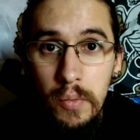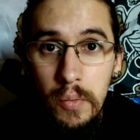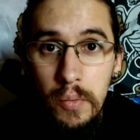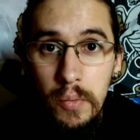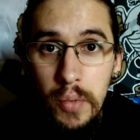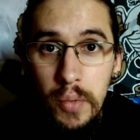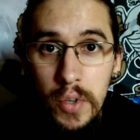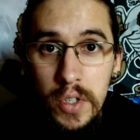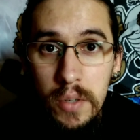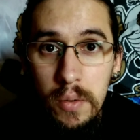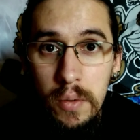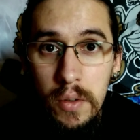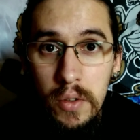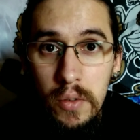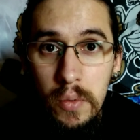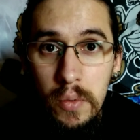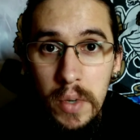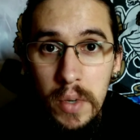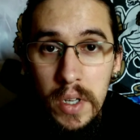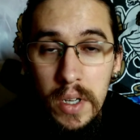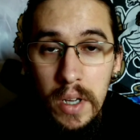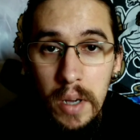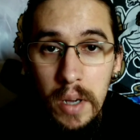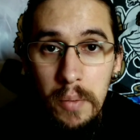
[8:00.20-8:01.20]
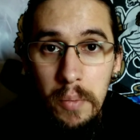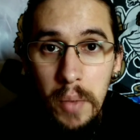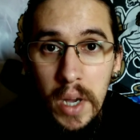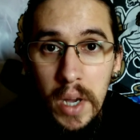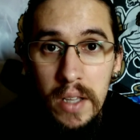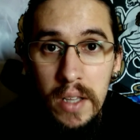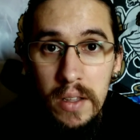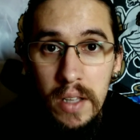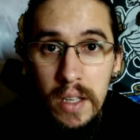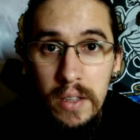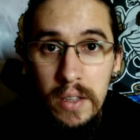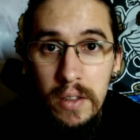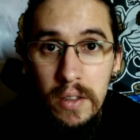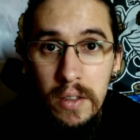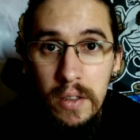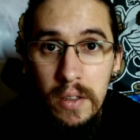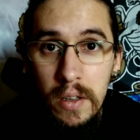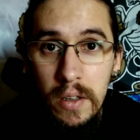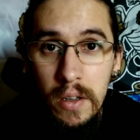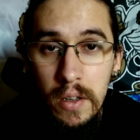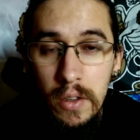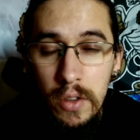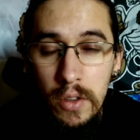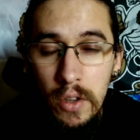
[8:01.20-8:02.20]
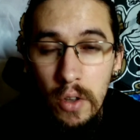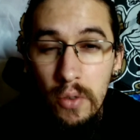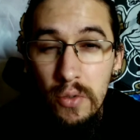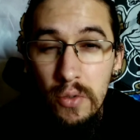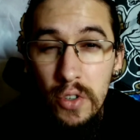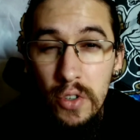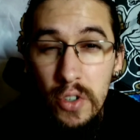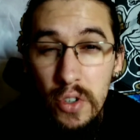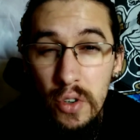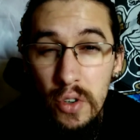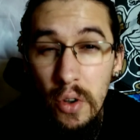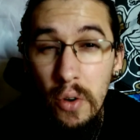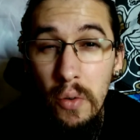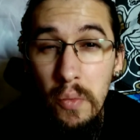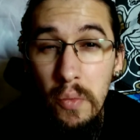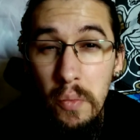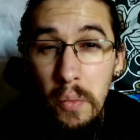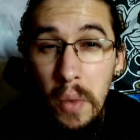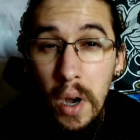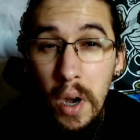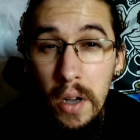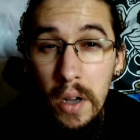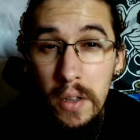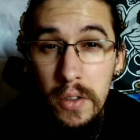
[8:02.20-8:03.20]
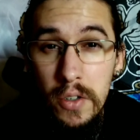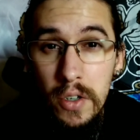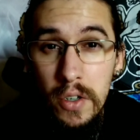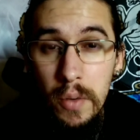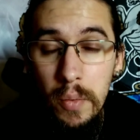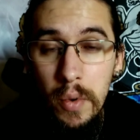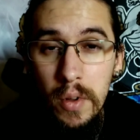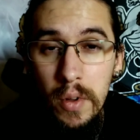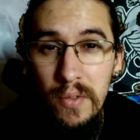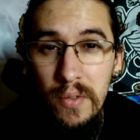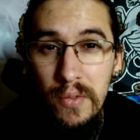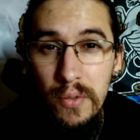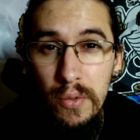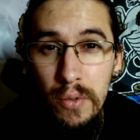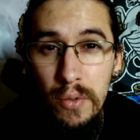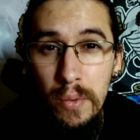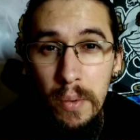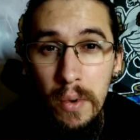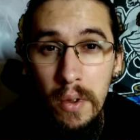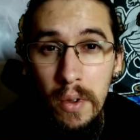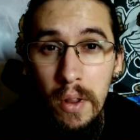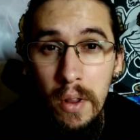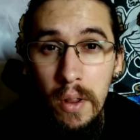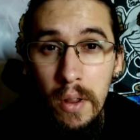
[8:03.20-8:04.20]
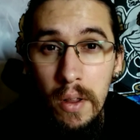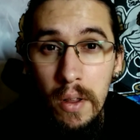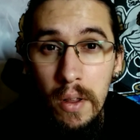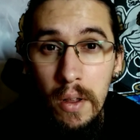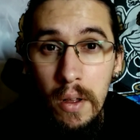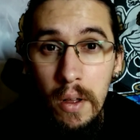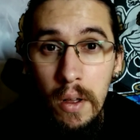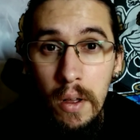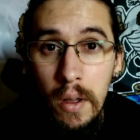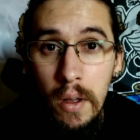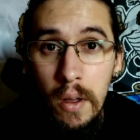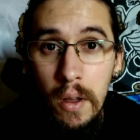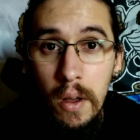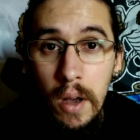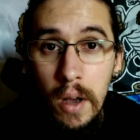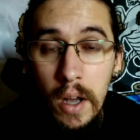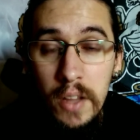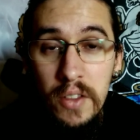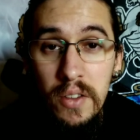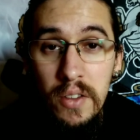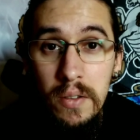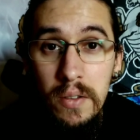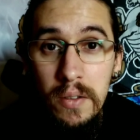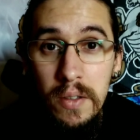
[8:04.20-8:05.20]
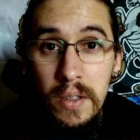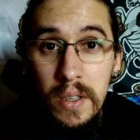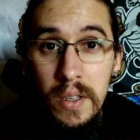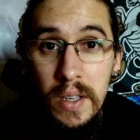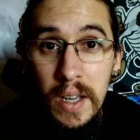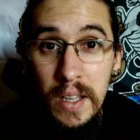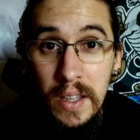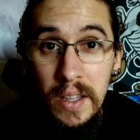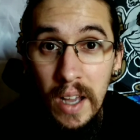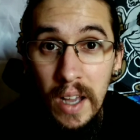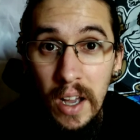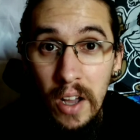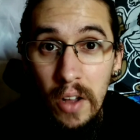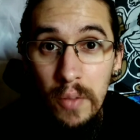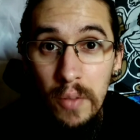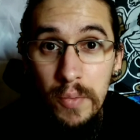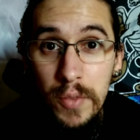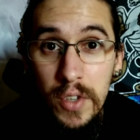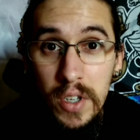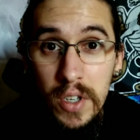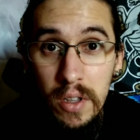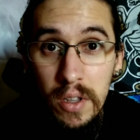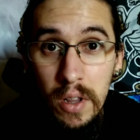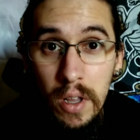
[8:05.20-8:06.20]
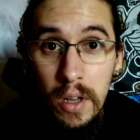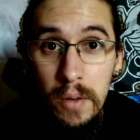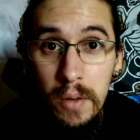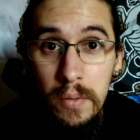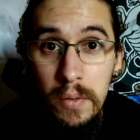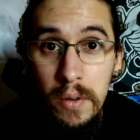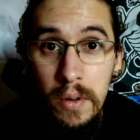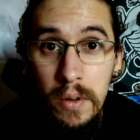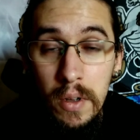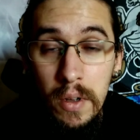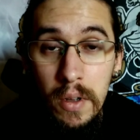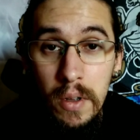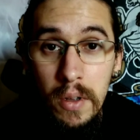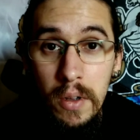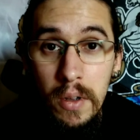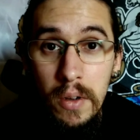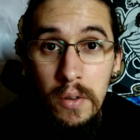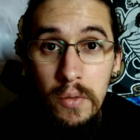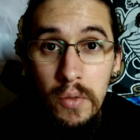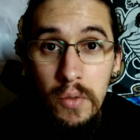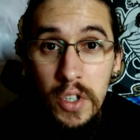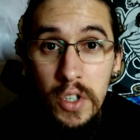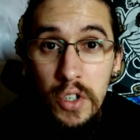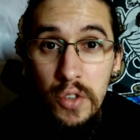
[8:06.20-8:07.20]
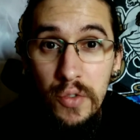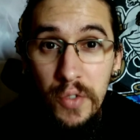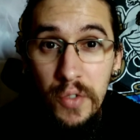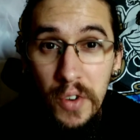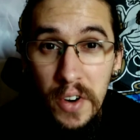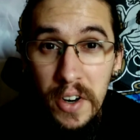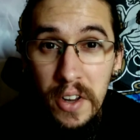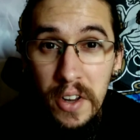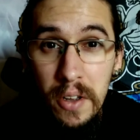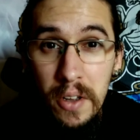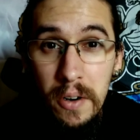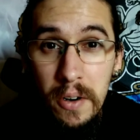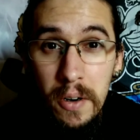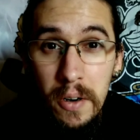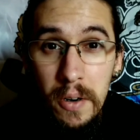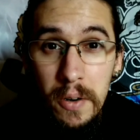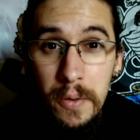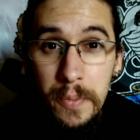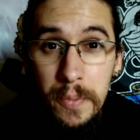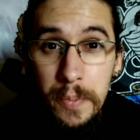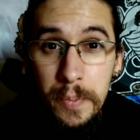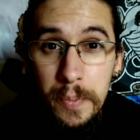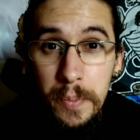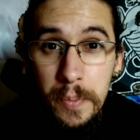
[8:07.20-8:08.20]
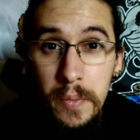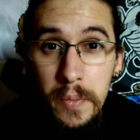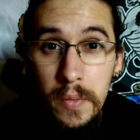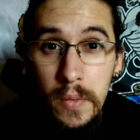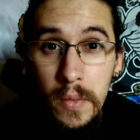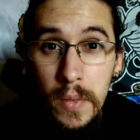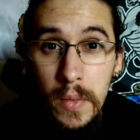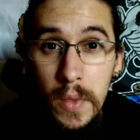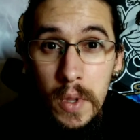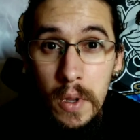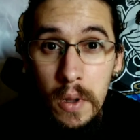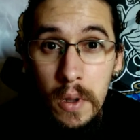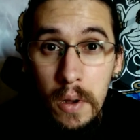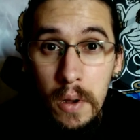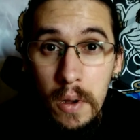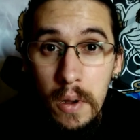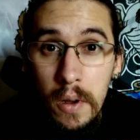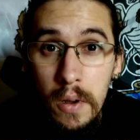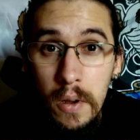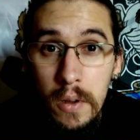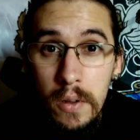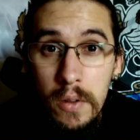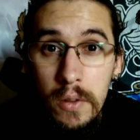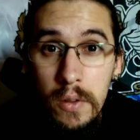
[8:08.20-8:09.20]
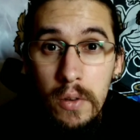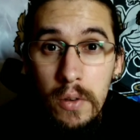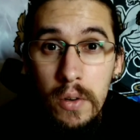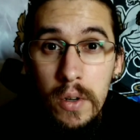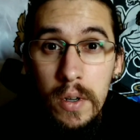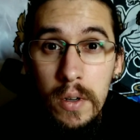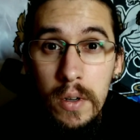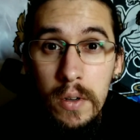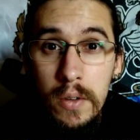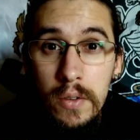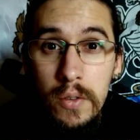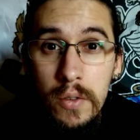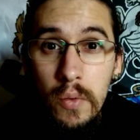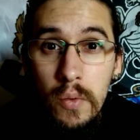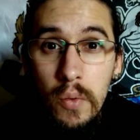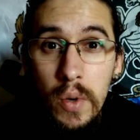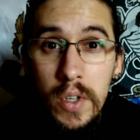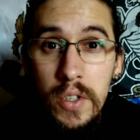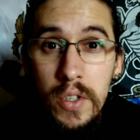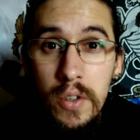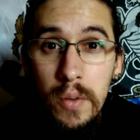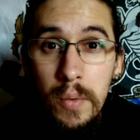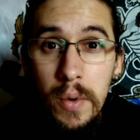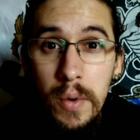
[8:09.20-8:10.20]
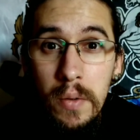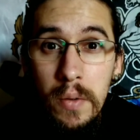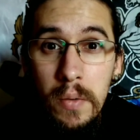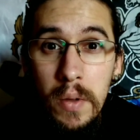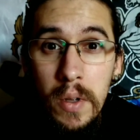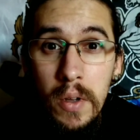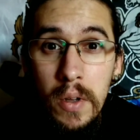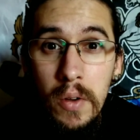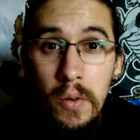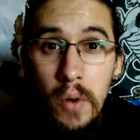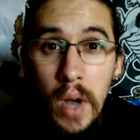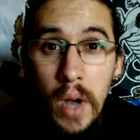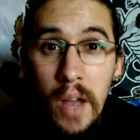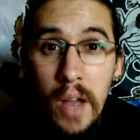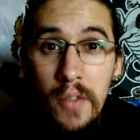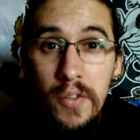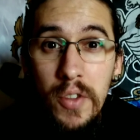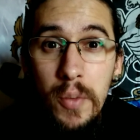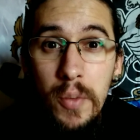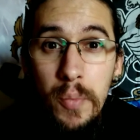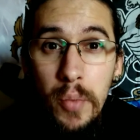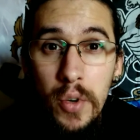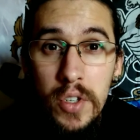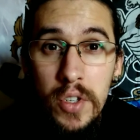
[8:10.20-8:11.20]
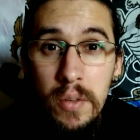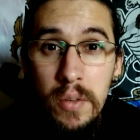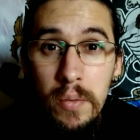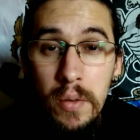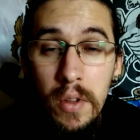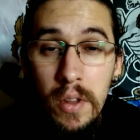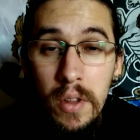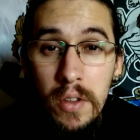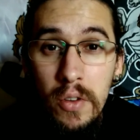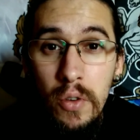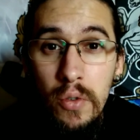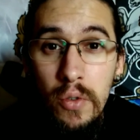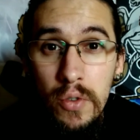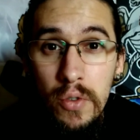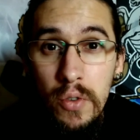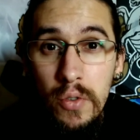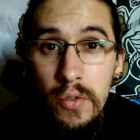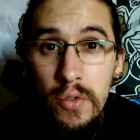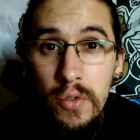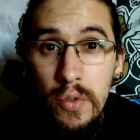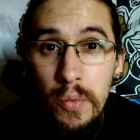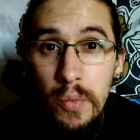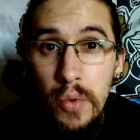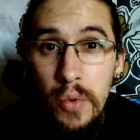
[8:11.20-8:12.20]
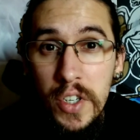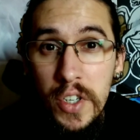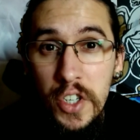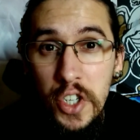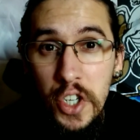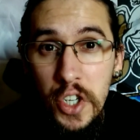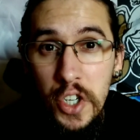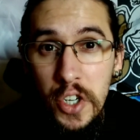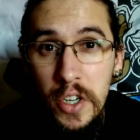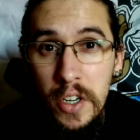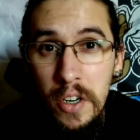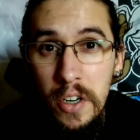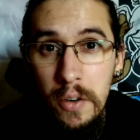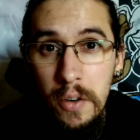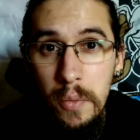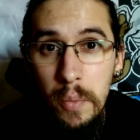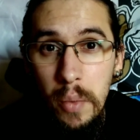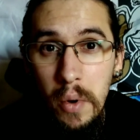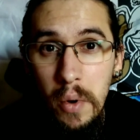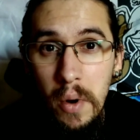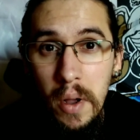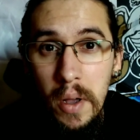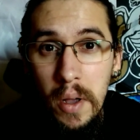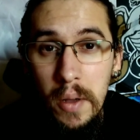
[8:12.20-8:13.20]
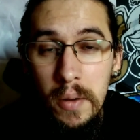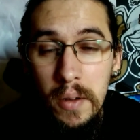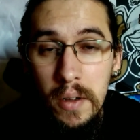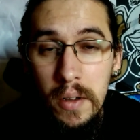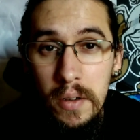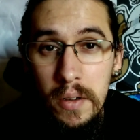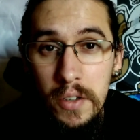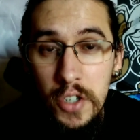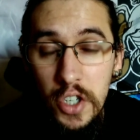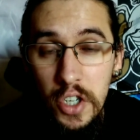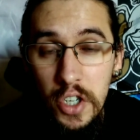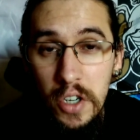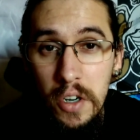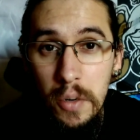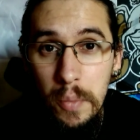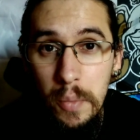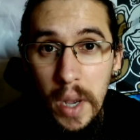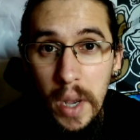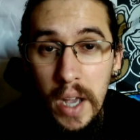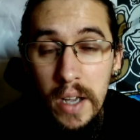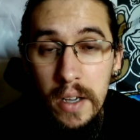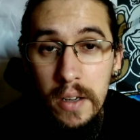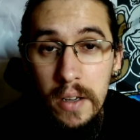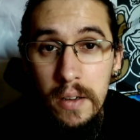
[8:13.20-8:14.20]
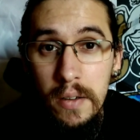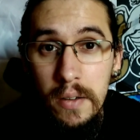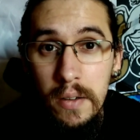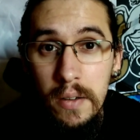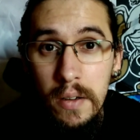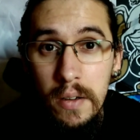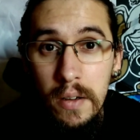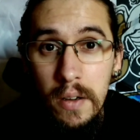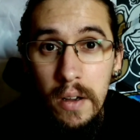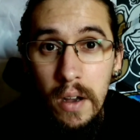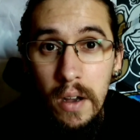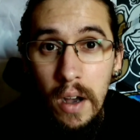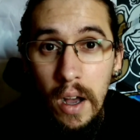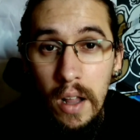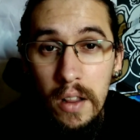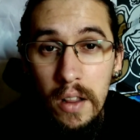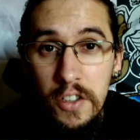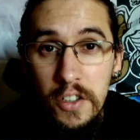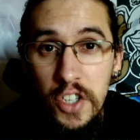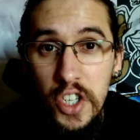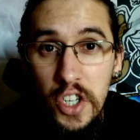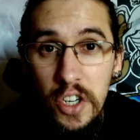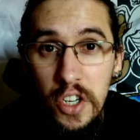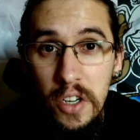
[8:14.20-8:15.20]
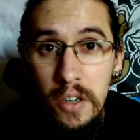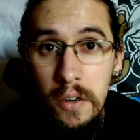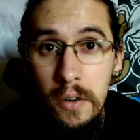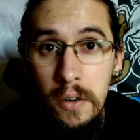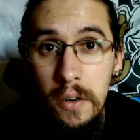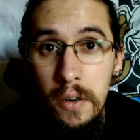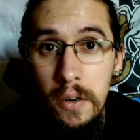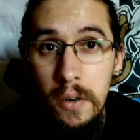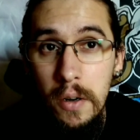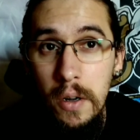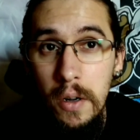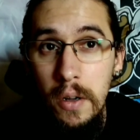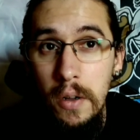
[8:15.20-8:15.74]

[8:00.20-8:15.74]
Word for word: possible to bring a man that knows so much about football and can help the club reach further. Look, so what's your problem? I have the possibility, who know, to bring Sheer, uh, Sheer back, Alan Shearer.